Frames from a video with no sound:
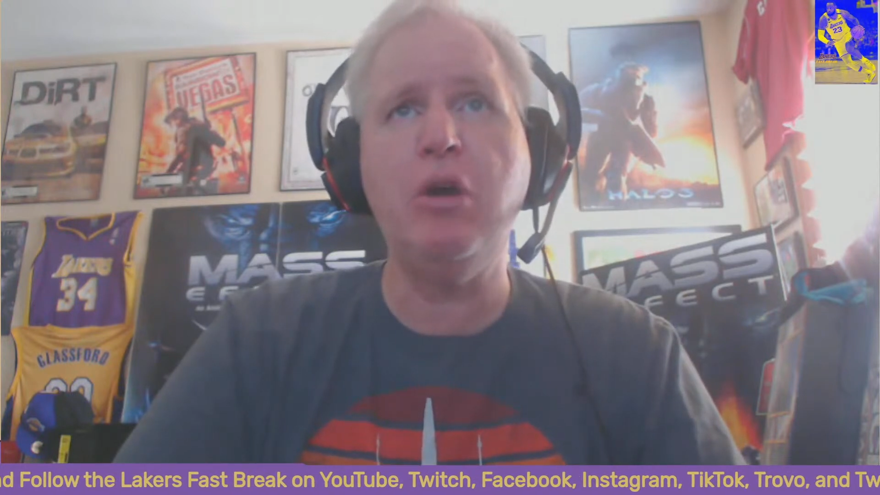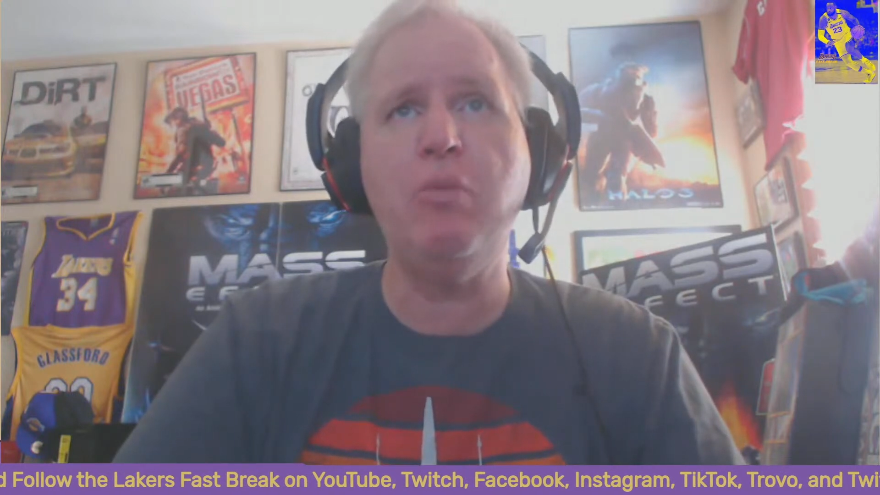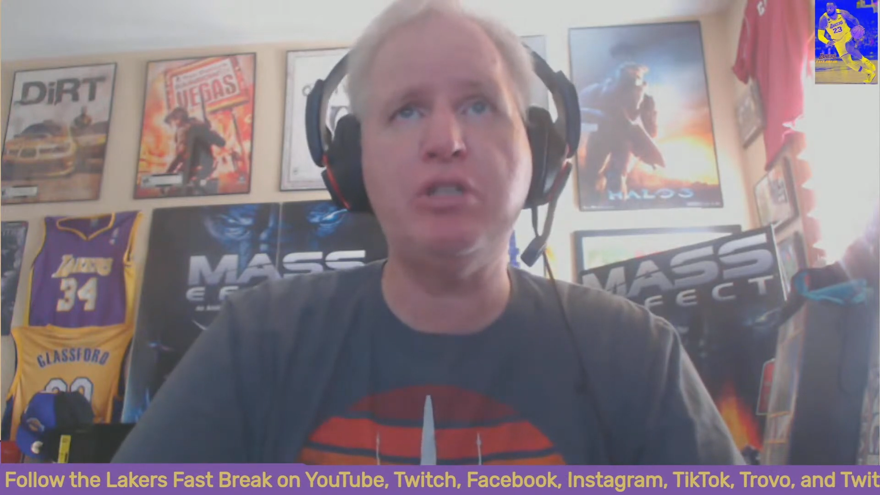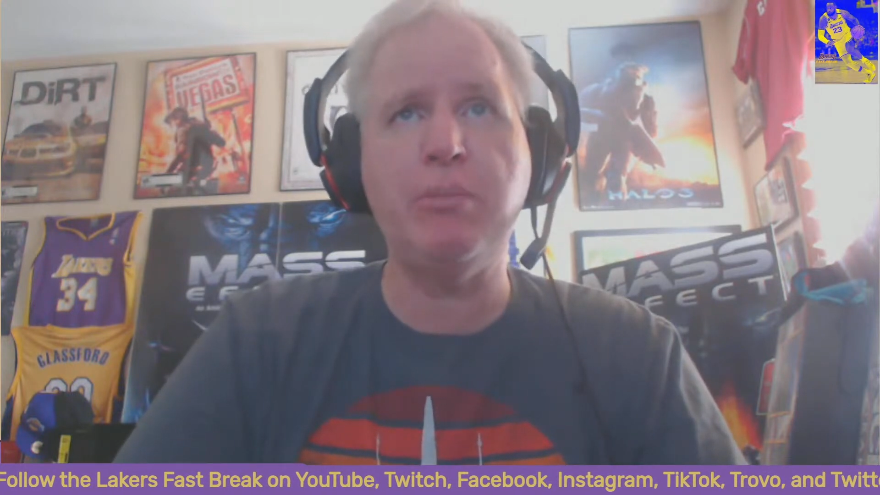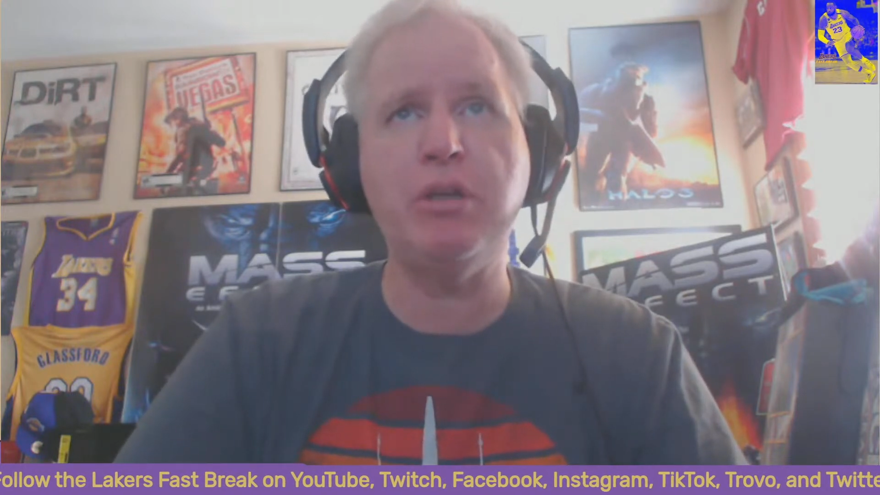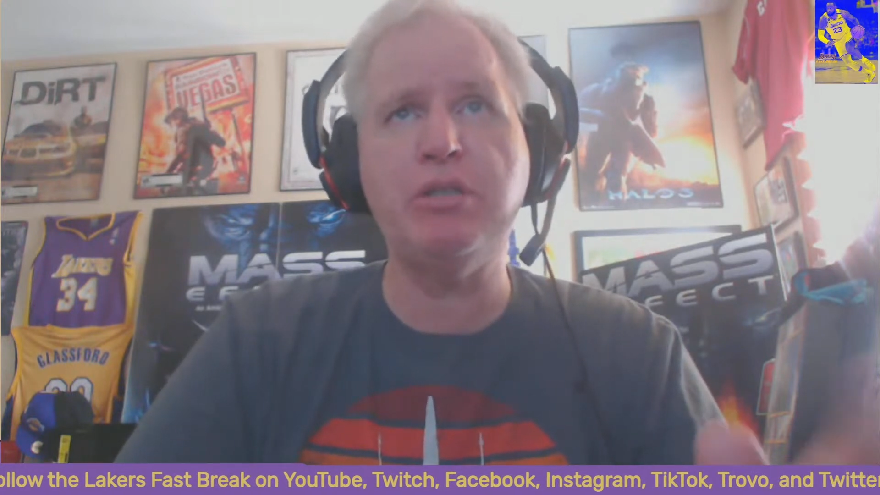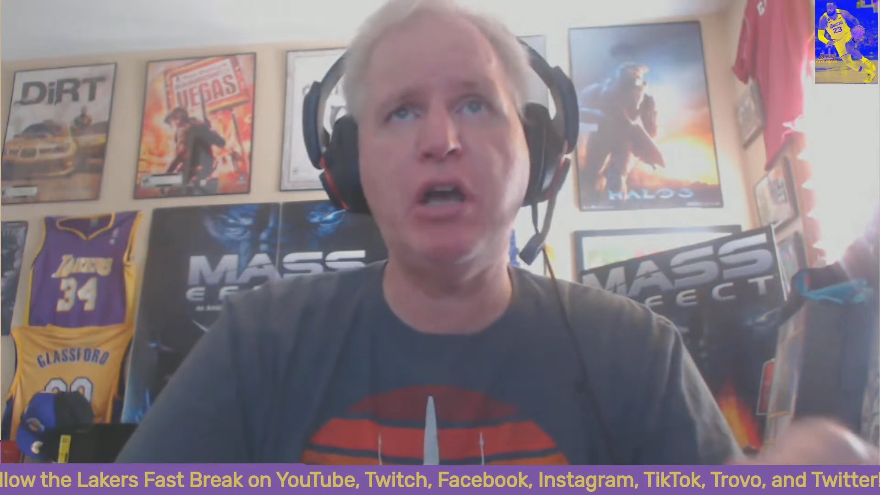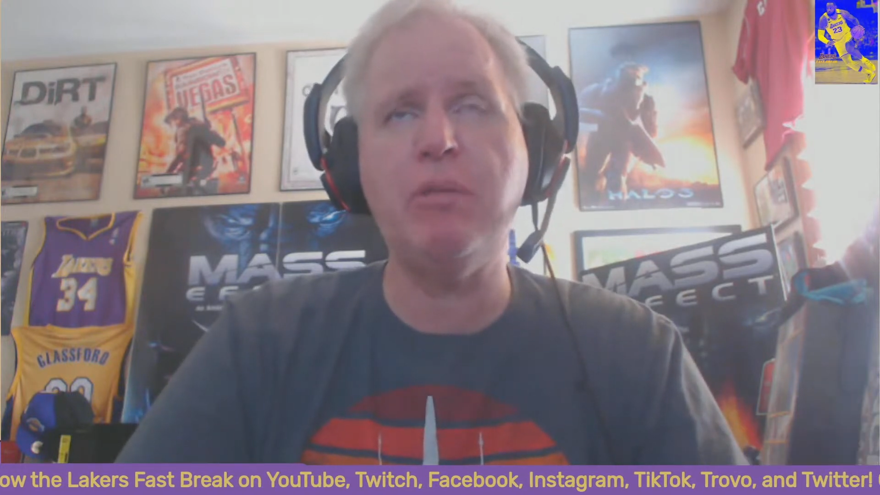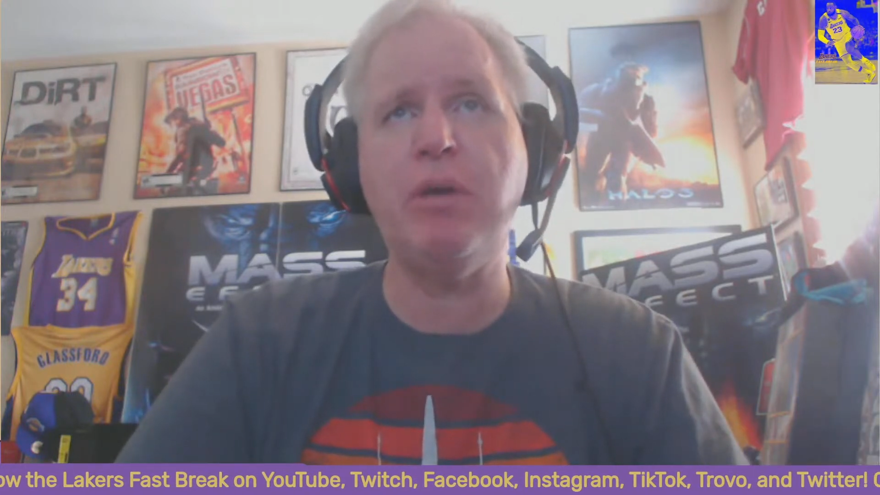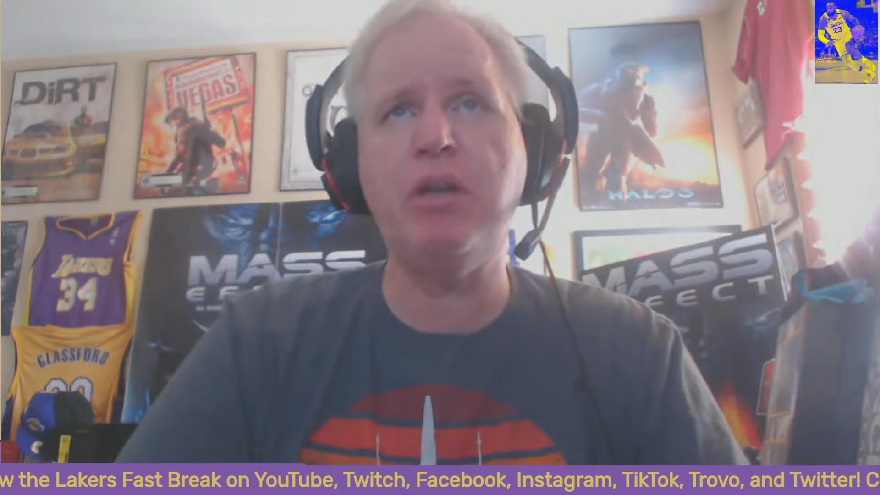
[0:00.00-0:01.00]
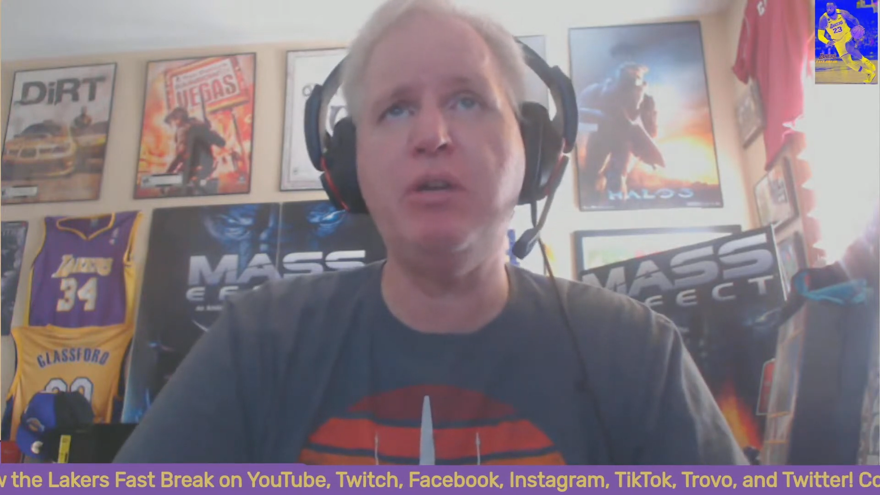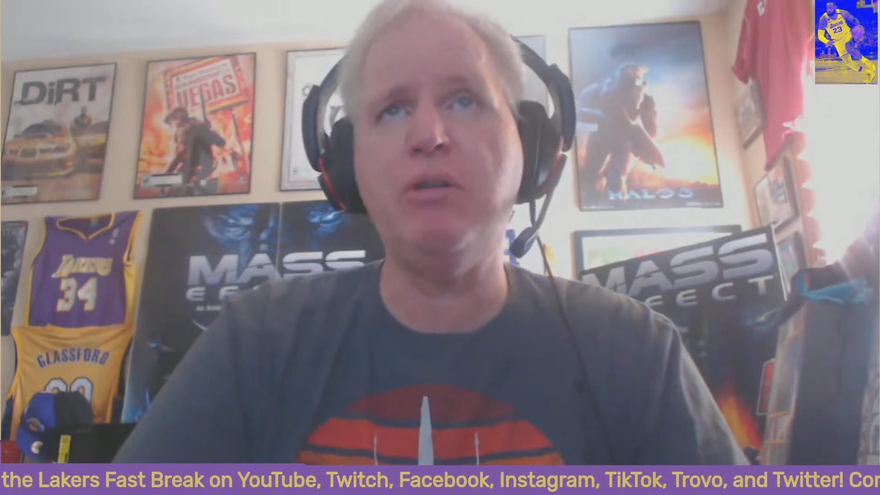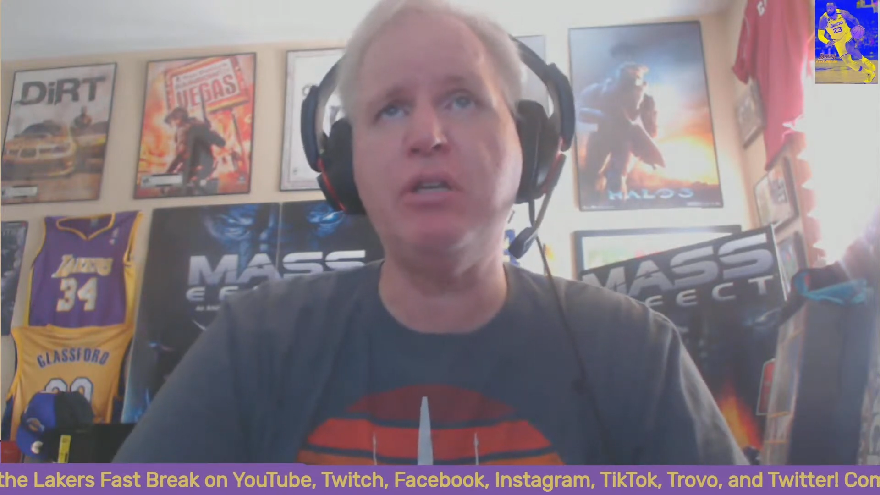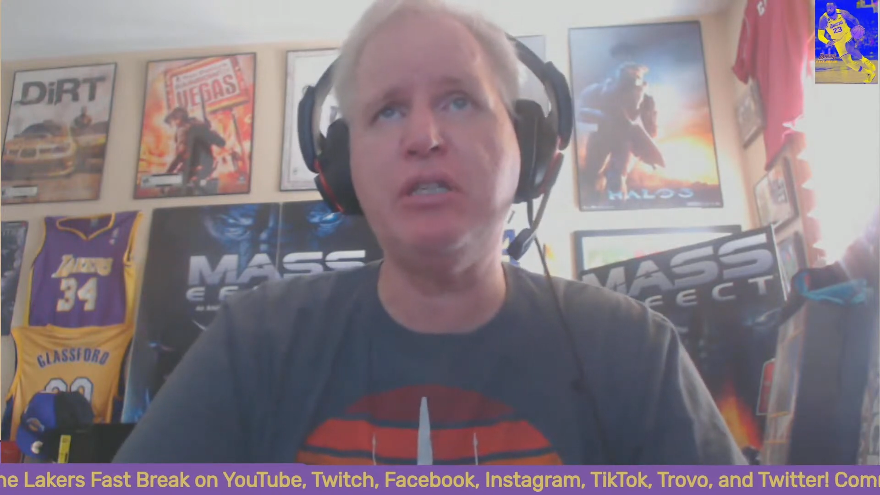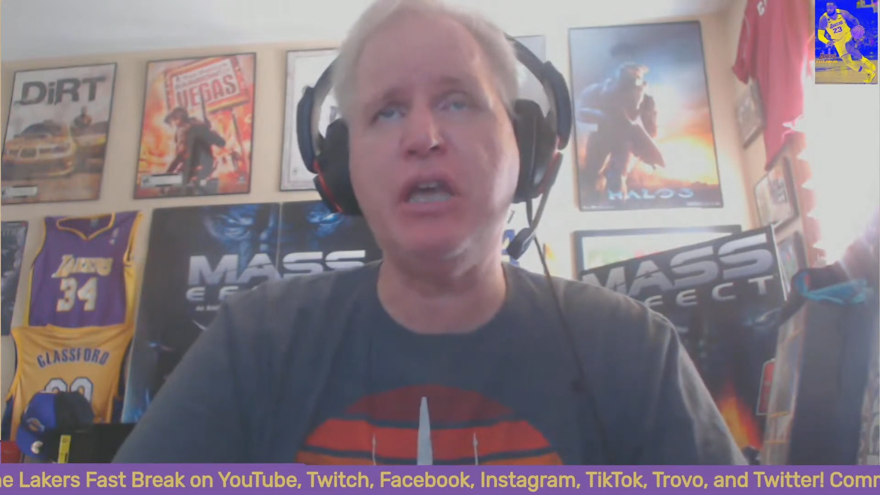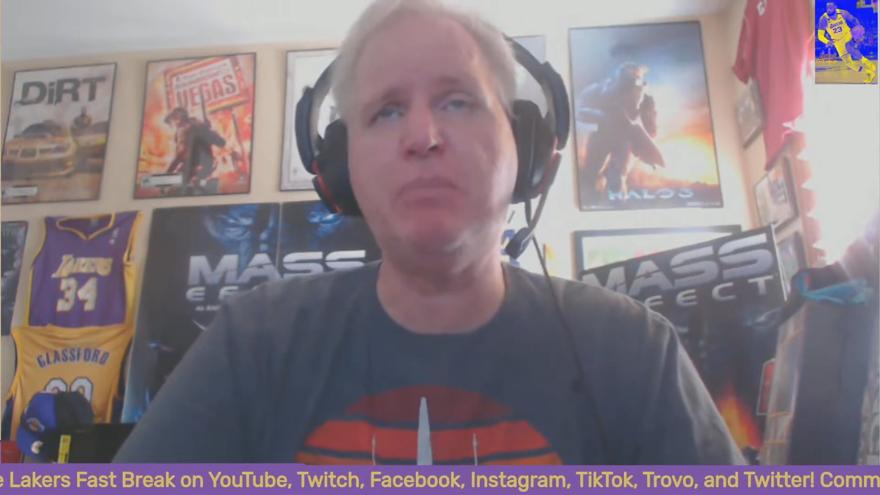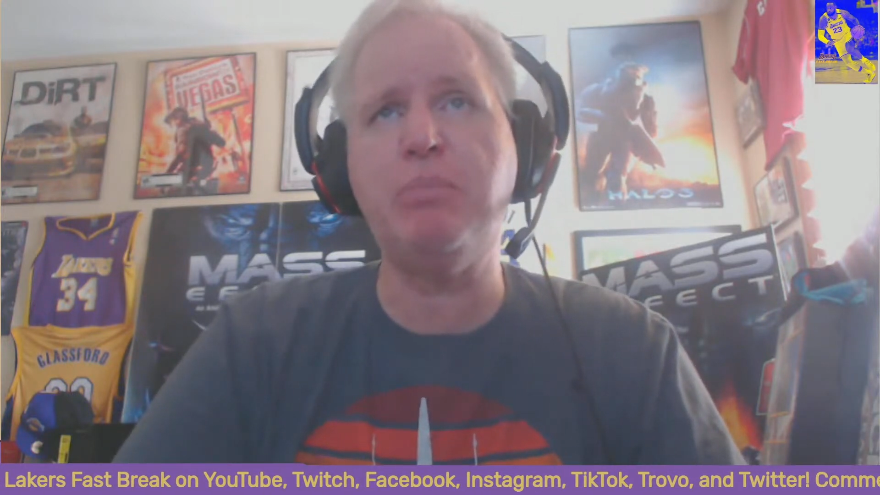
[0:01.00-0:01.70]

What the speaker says: which I'm going to talk about here in a sec.